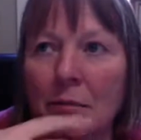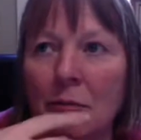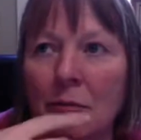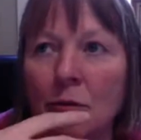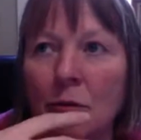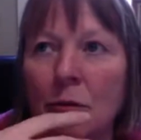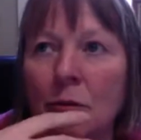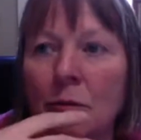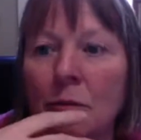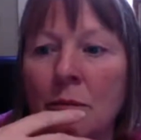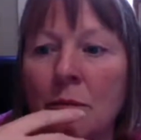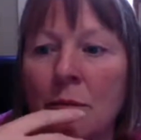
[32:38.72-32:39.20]

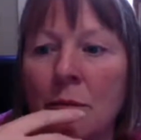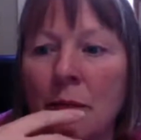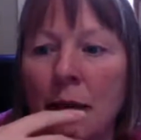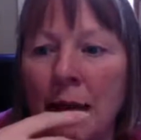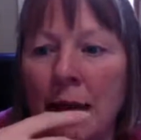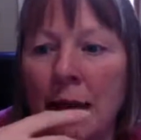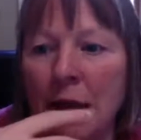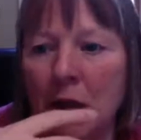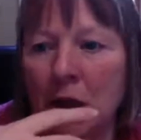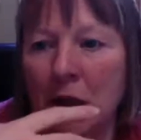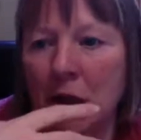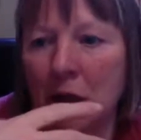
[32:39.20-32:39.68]

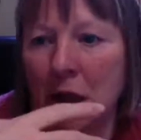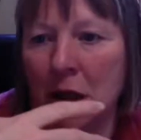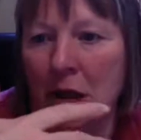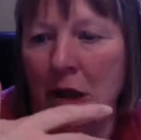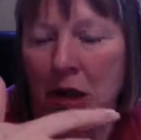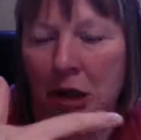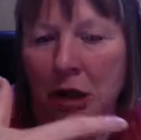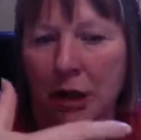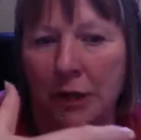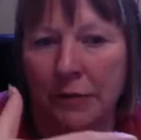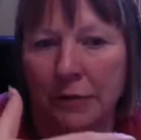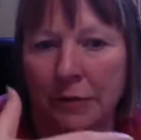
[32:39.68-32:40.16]
major
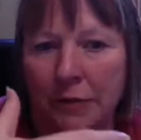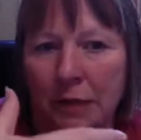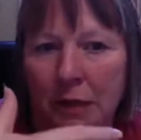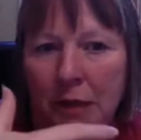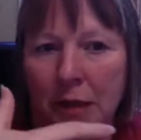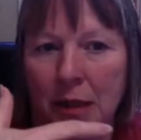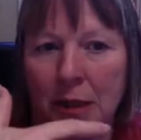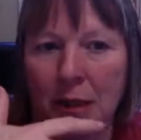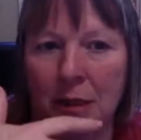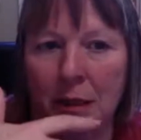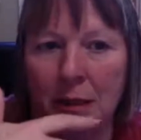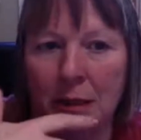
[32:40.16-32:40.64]

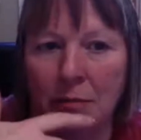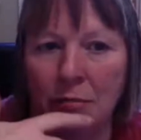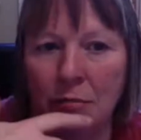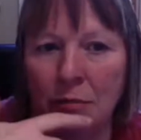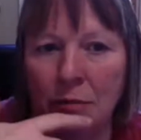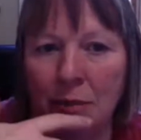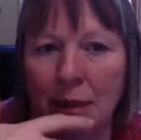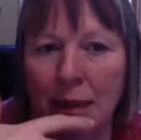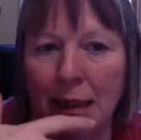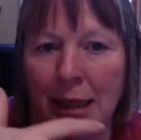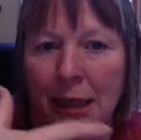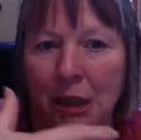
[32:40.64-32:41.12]
shifts in
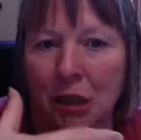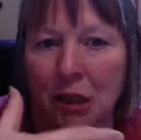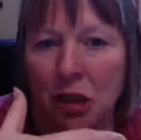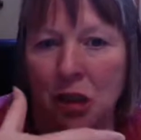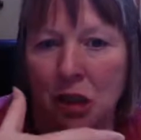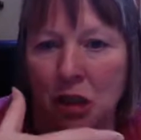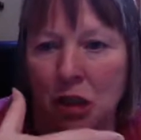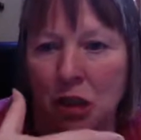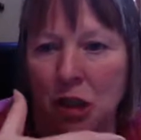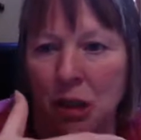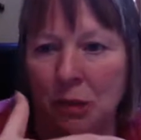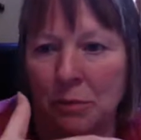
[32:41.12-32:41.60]

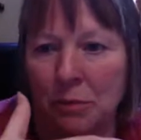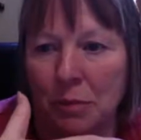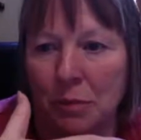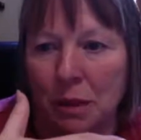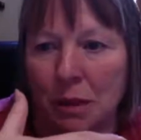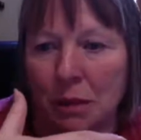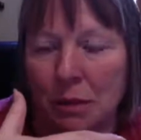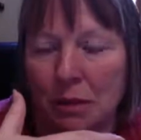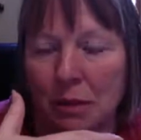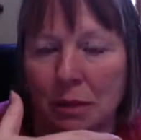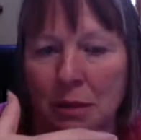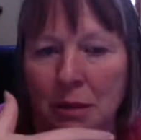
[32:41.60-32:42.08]

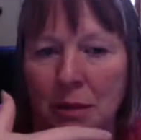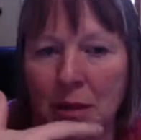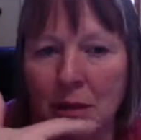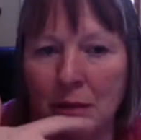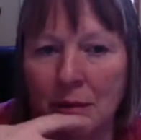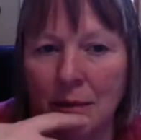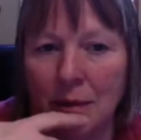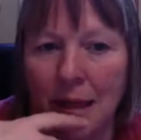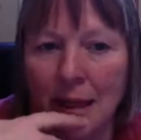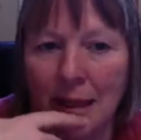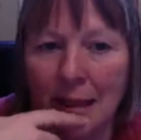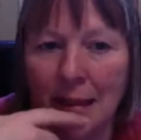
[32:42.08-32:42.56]
relationships,
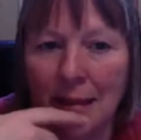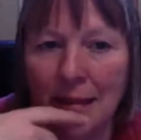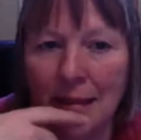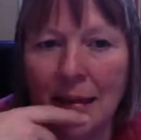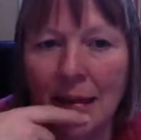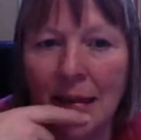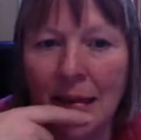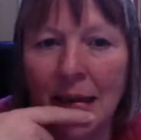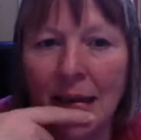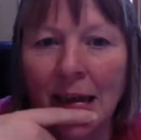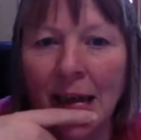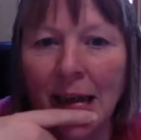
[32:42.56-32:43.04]
okay,
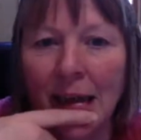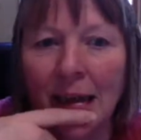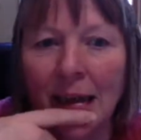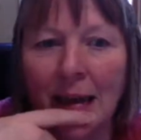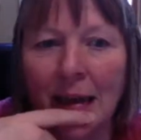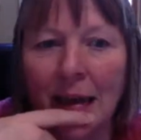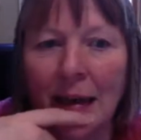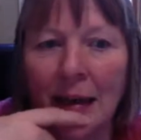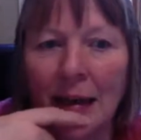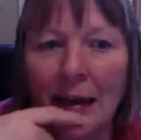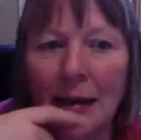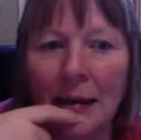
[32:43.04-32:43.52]

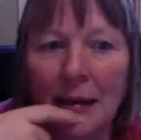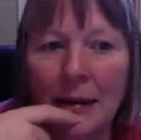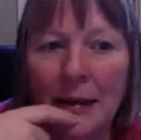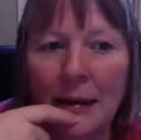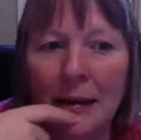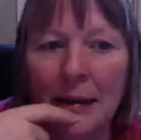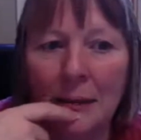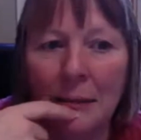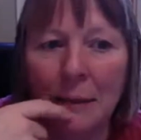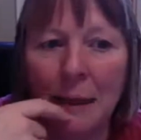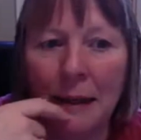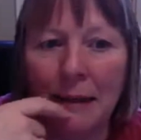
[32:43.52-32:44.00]

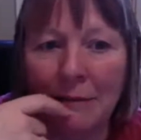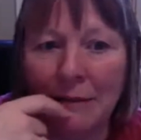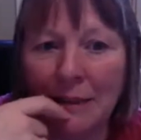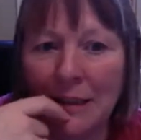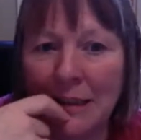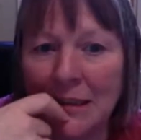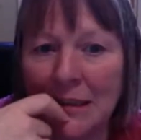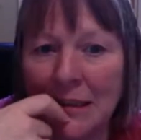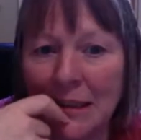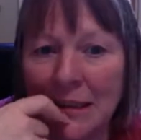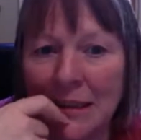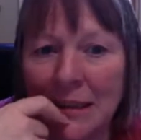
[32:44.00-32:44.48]
and
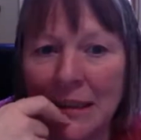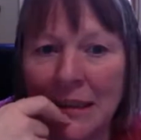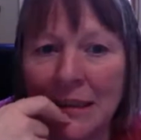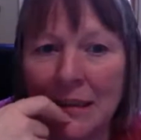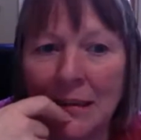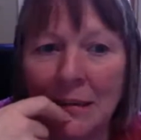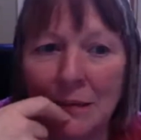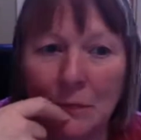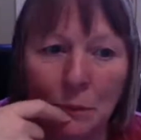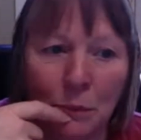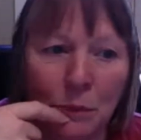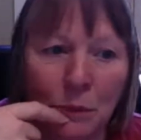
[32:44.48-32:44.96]
marriage. It
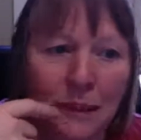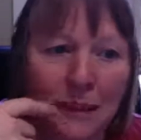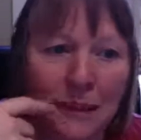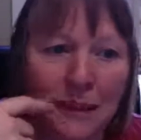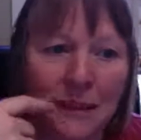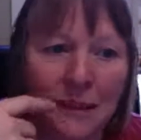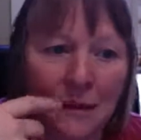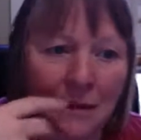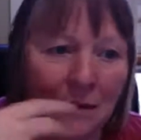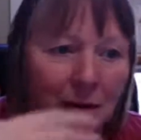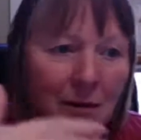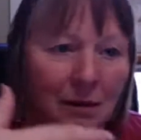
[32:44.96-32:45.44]
can
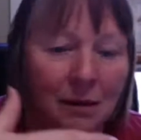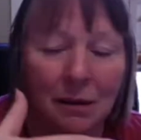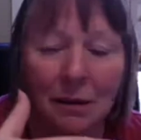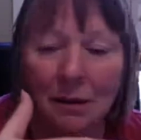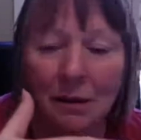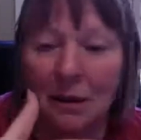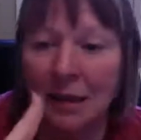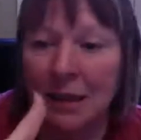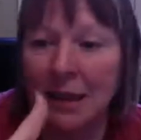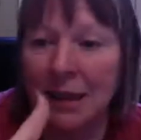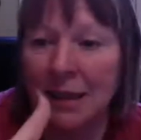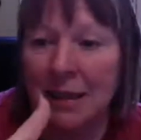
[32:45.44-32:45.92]
bring
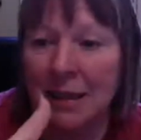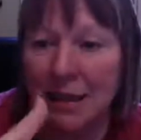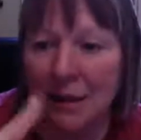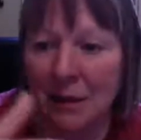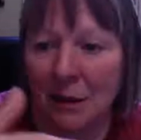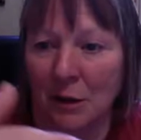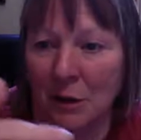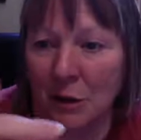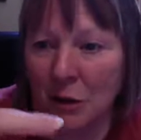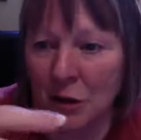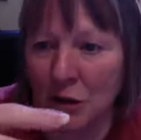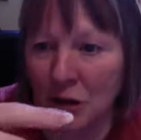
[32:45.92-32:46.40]

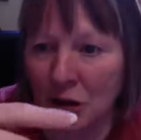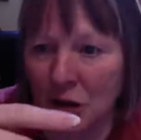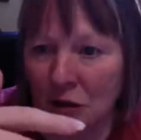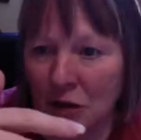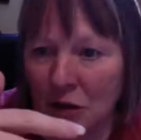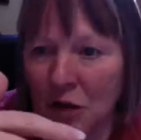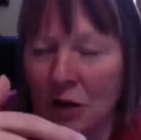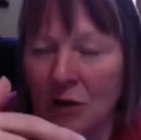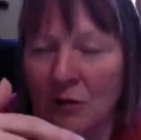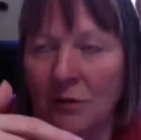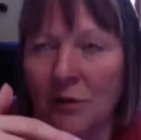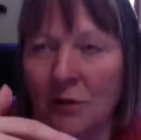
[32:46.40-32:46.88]
dissolution
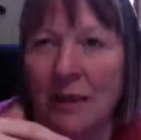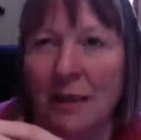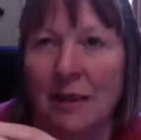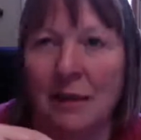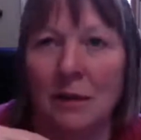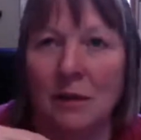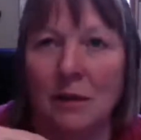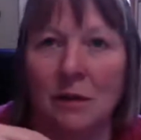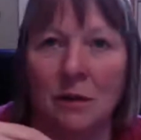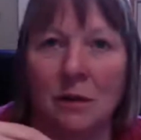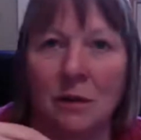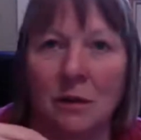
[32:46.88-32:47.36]
of it,
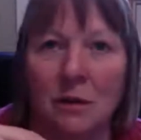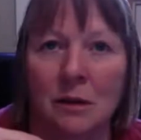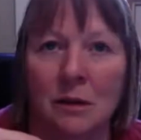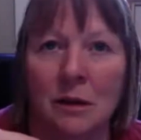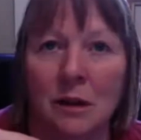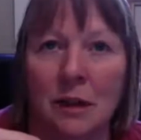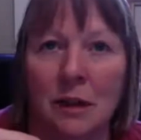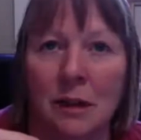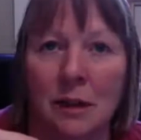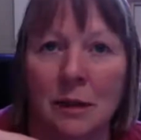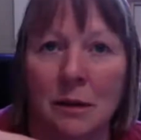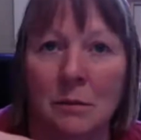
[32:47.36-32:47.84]
or
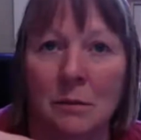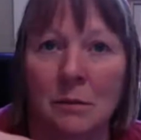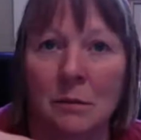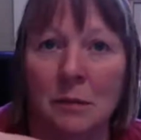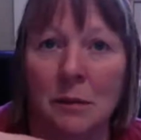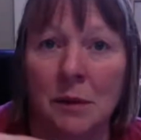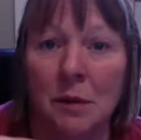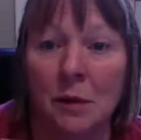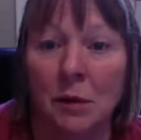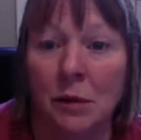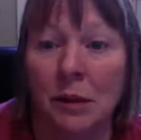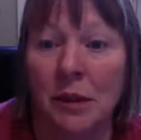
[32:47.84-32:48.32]

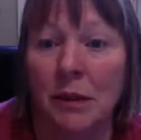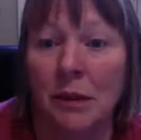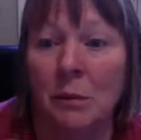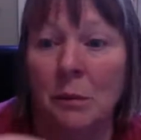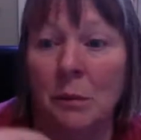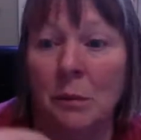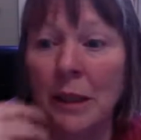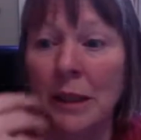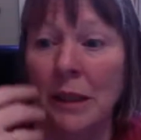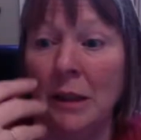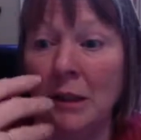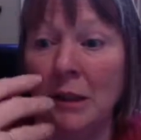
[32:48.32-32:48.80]
it can
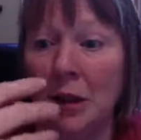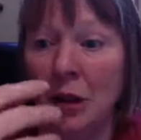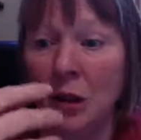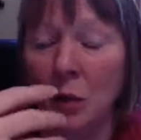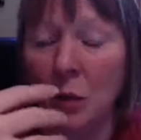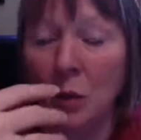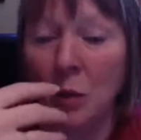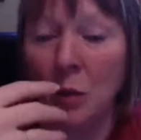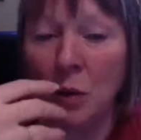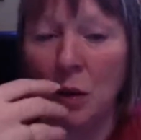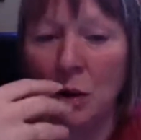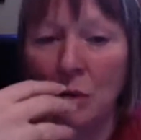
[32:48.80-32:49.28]
bring a
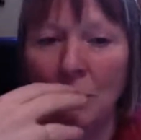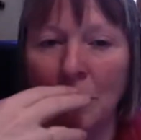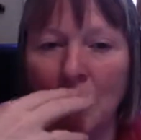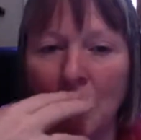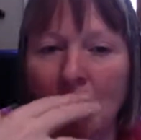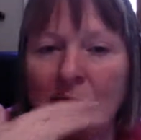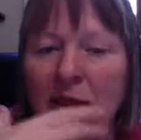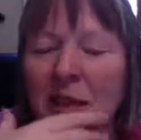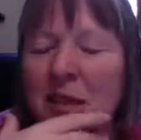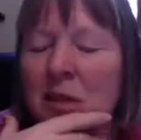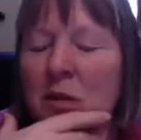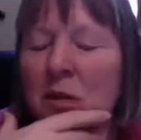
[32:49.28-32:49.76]
new one,
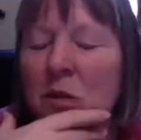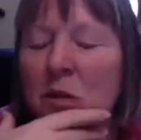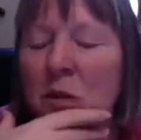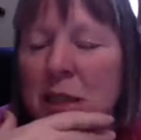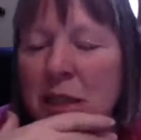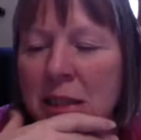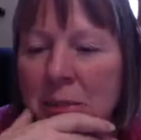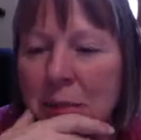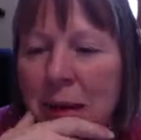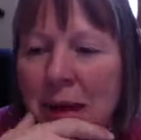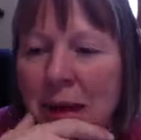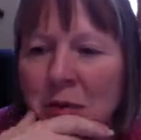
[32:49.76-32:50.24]
because it's
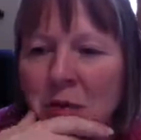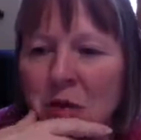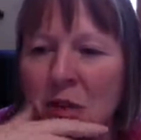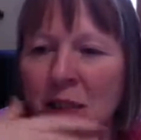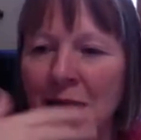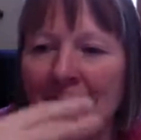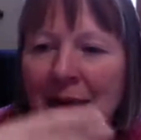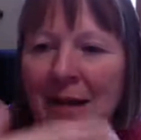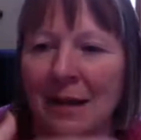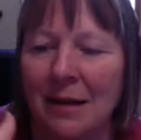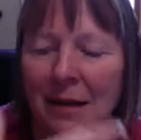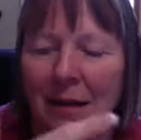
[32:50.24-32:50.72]
always about
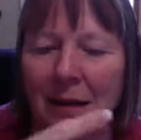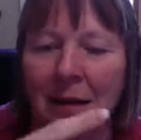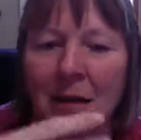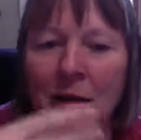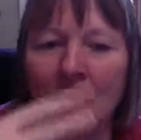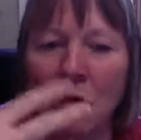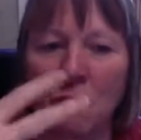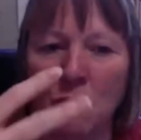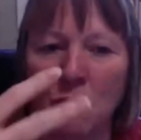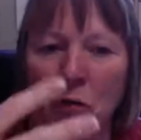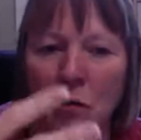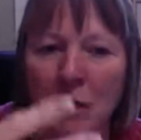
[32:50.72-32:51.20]
death
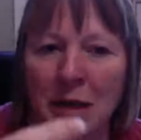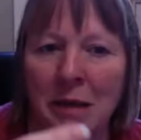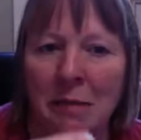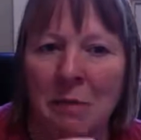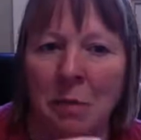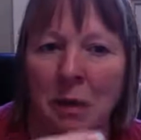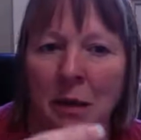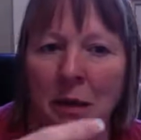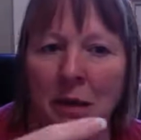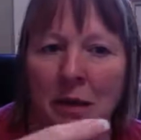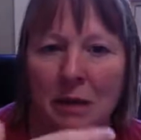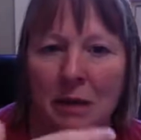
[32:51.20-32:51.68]
and
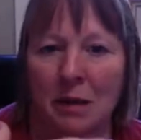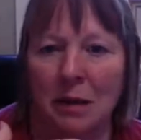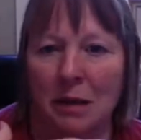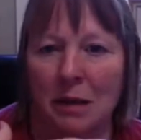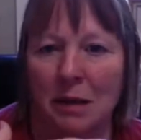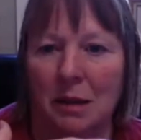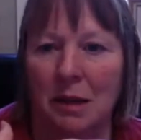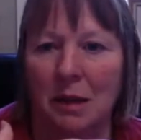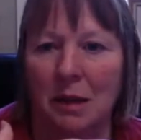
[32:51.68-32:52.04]
rebirth.